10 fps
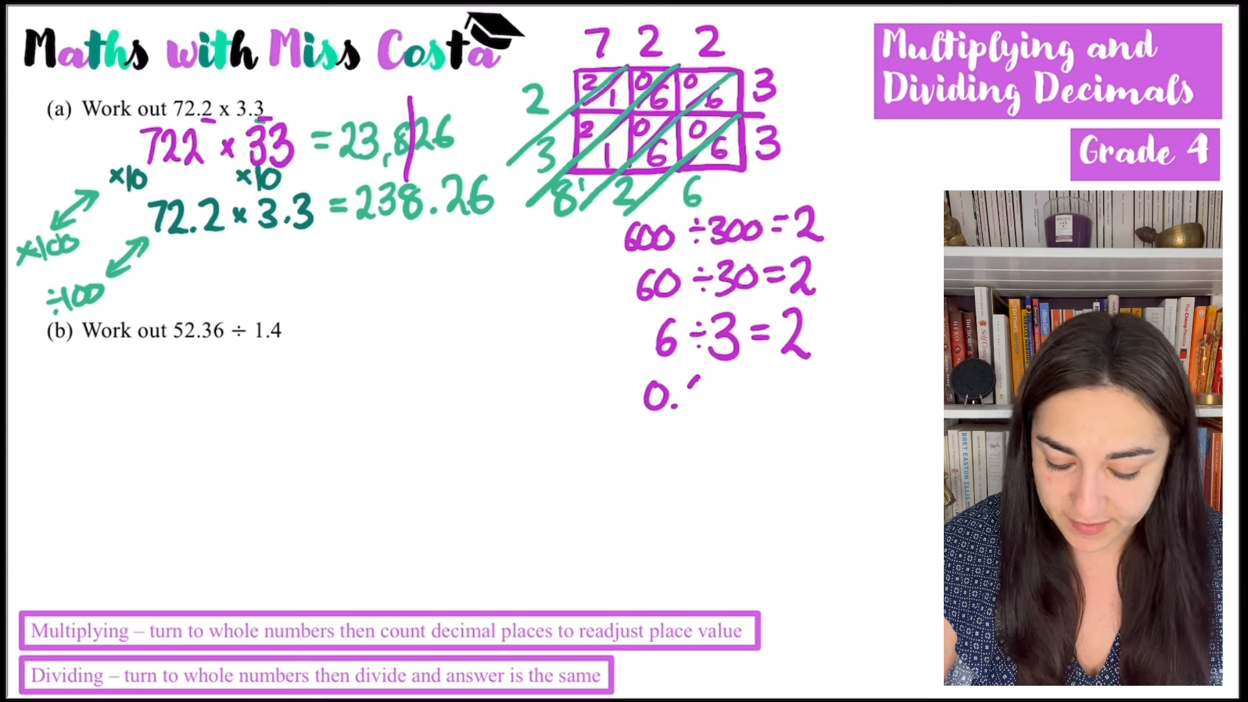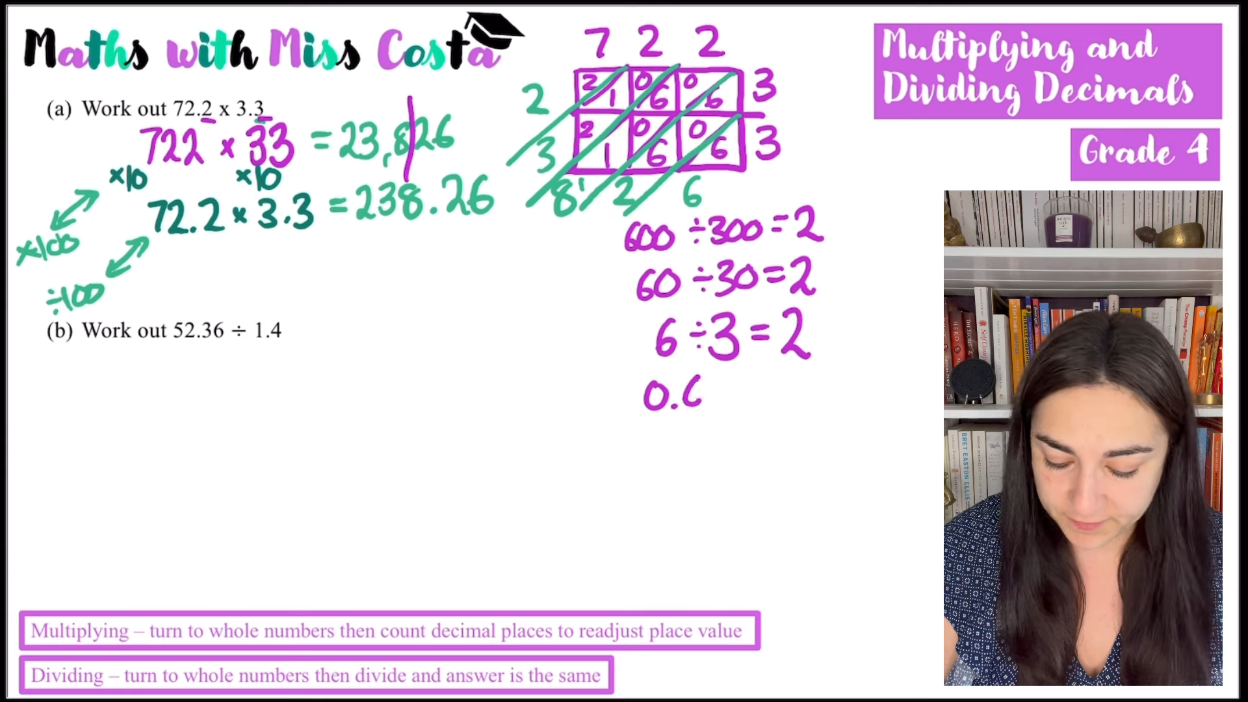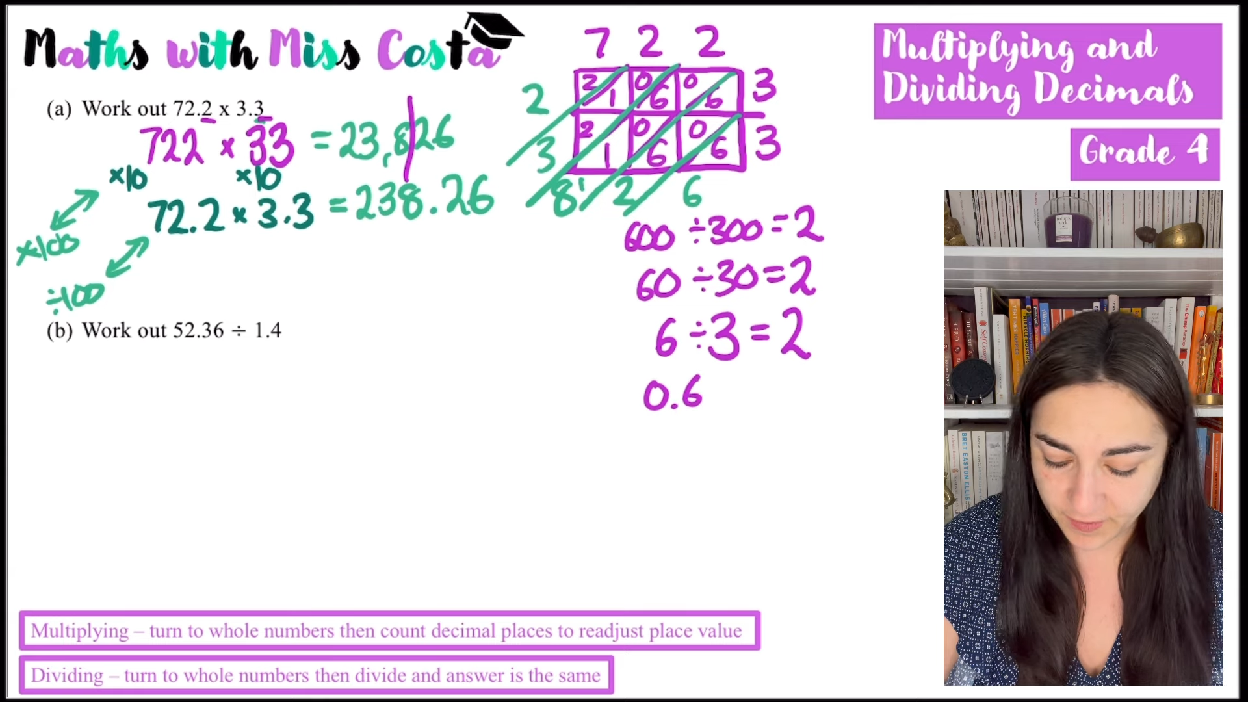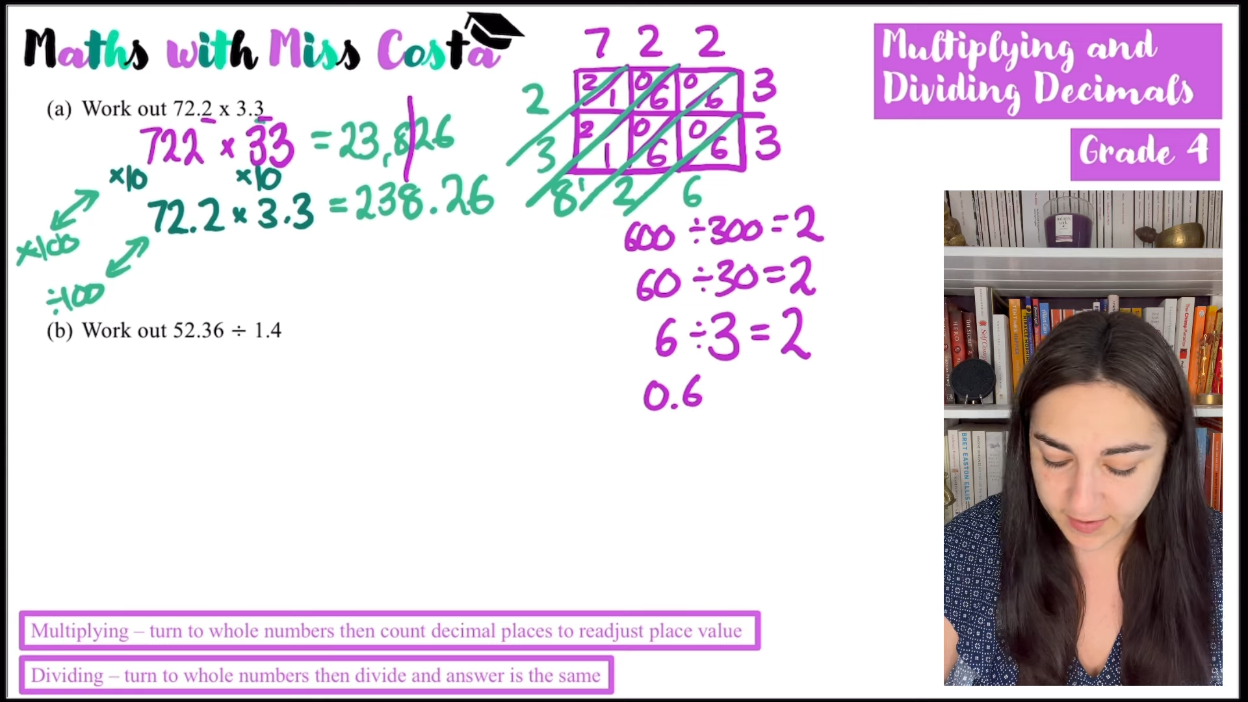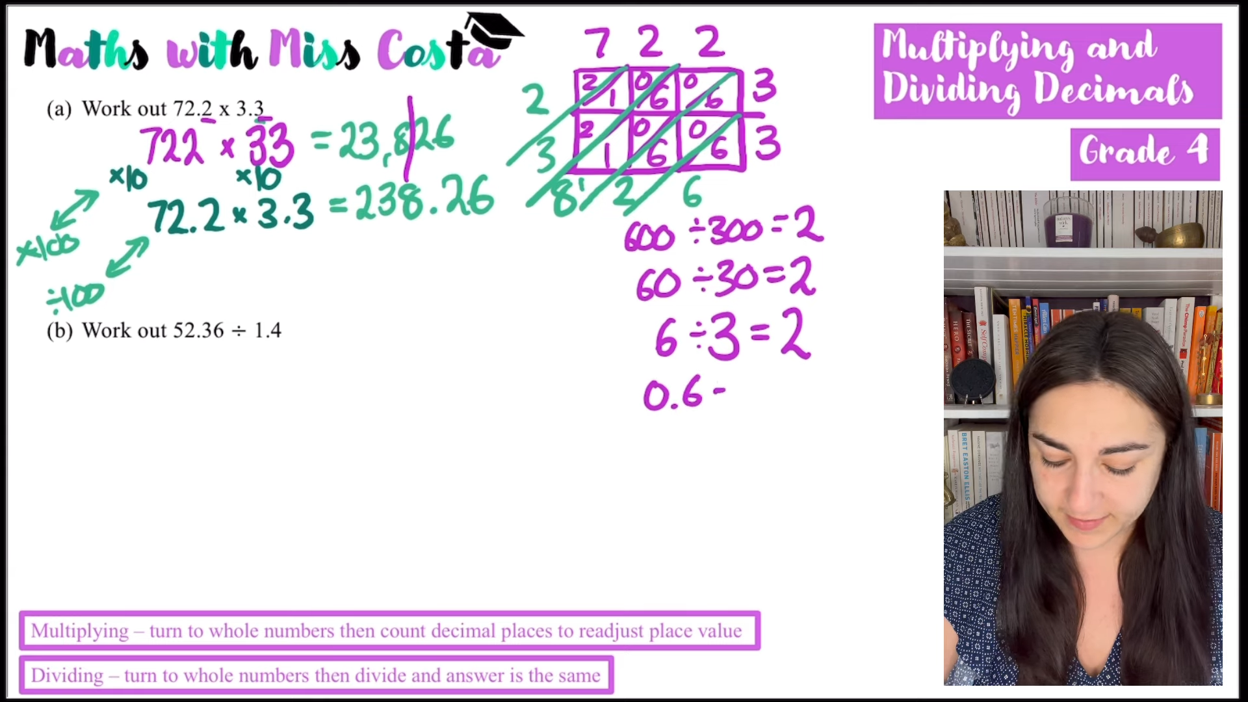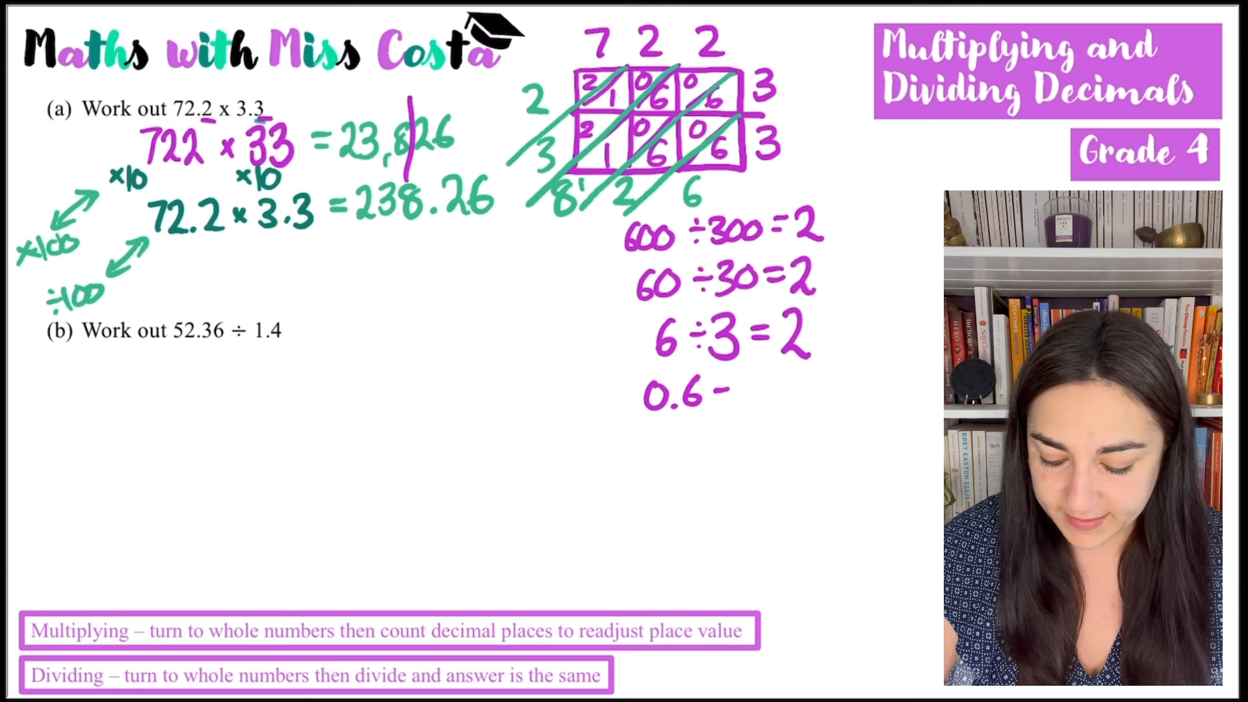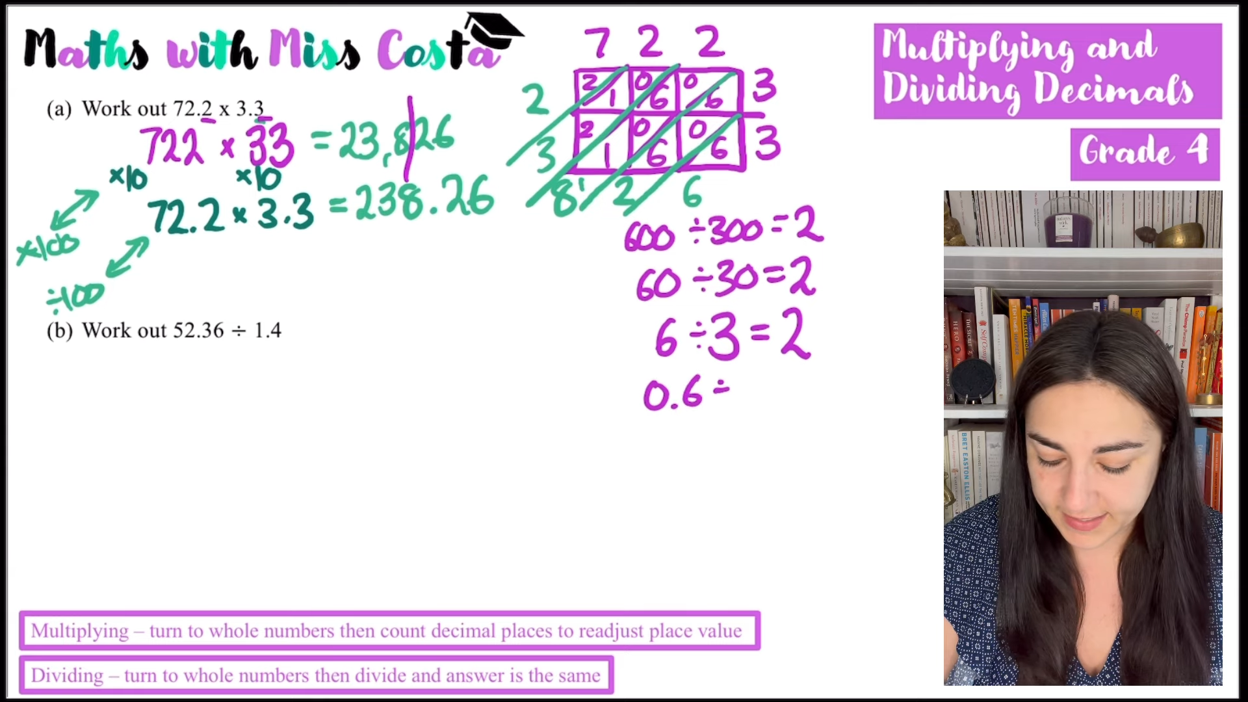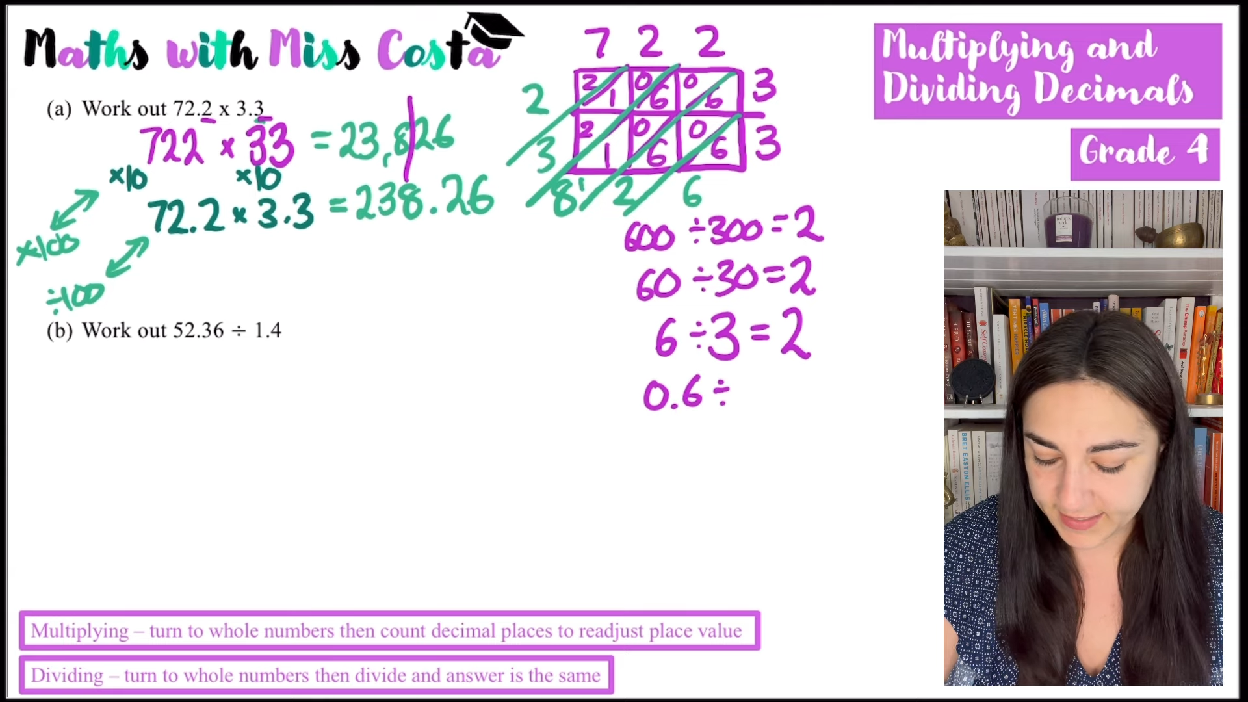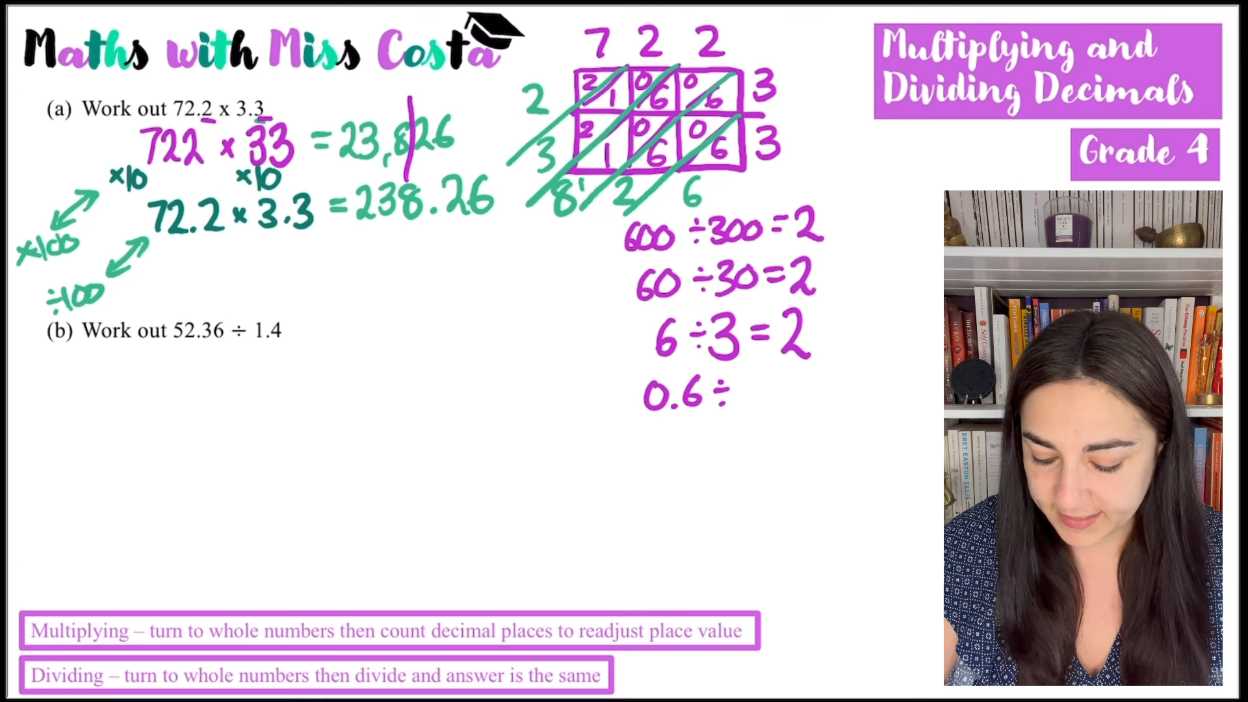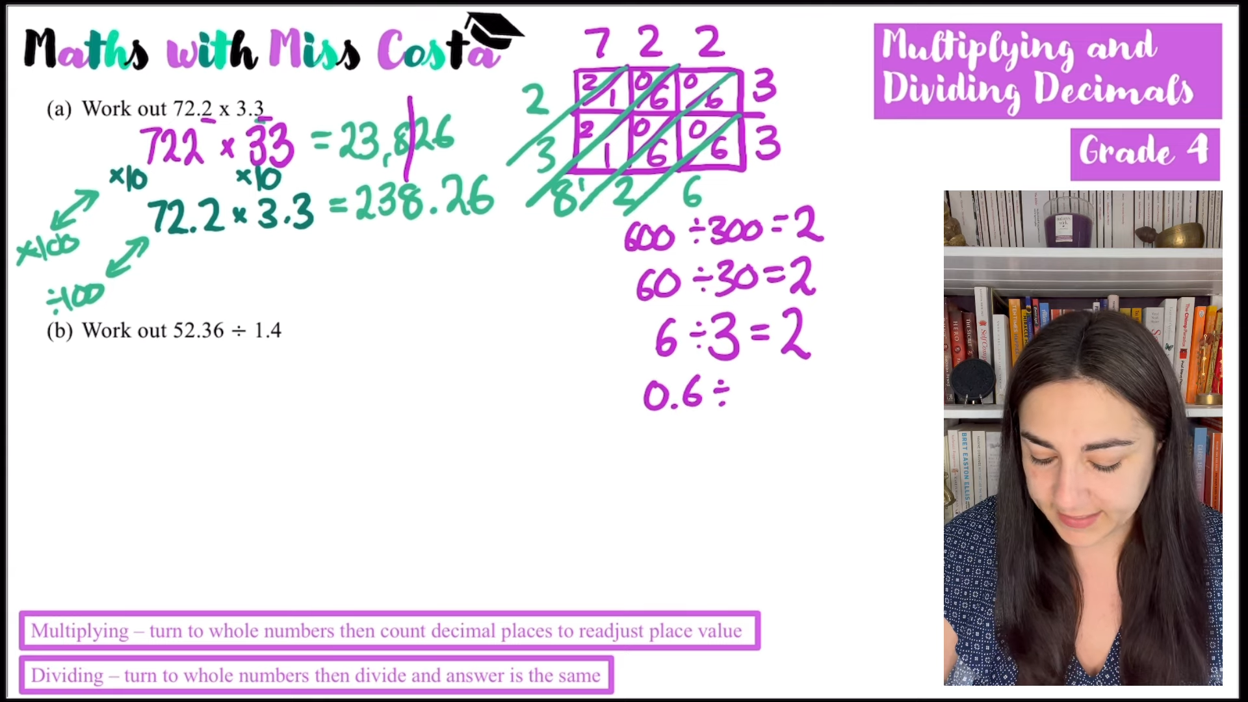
divided it,